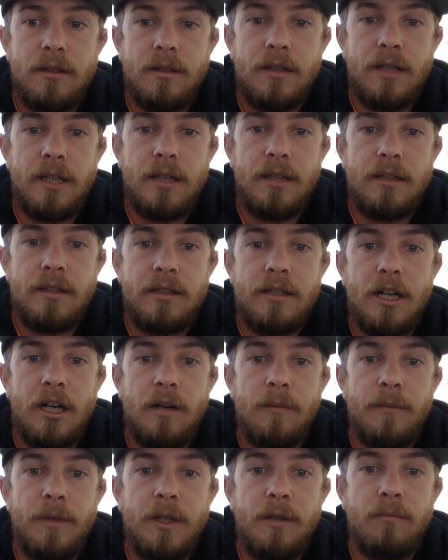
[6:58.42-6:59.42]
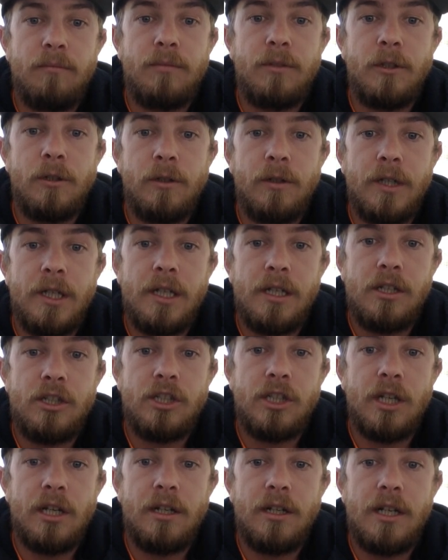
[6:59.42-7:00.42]
that the term employee
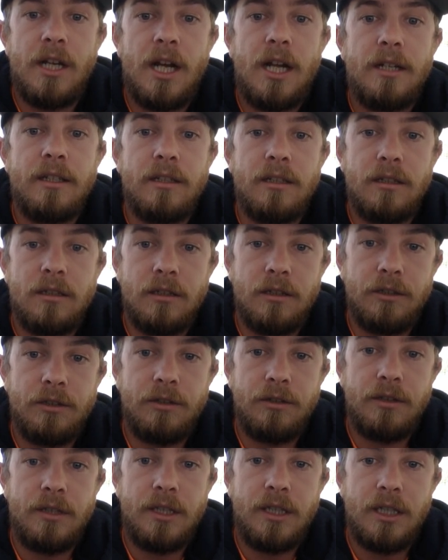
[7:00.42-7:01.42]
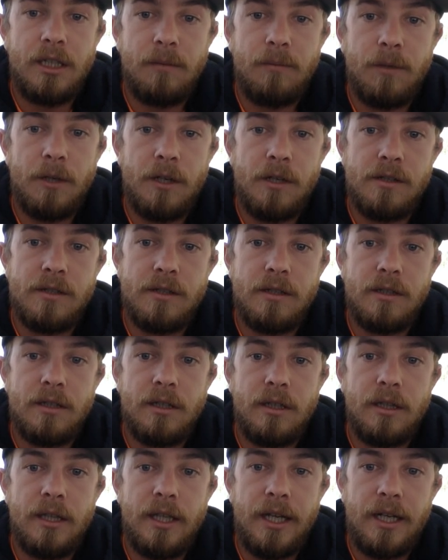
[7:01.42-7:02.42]
shall not include any person
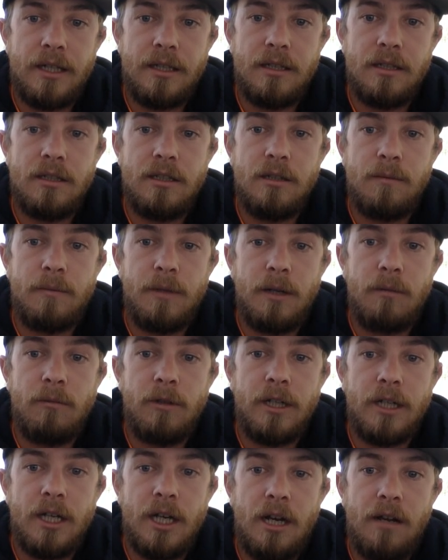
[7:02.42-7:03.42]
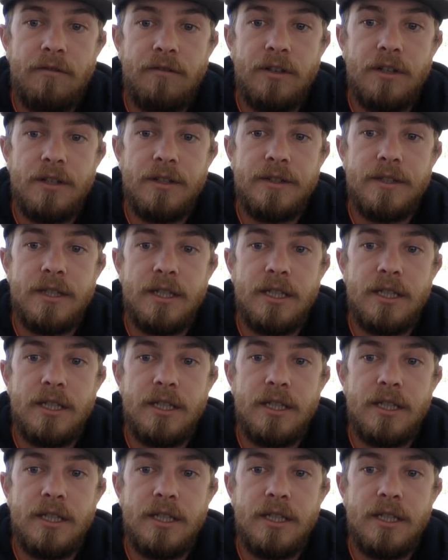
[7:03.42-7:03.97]
elected to public office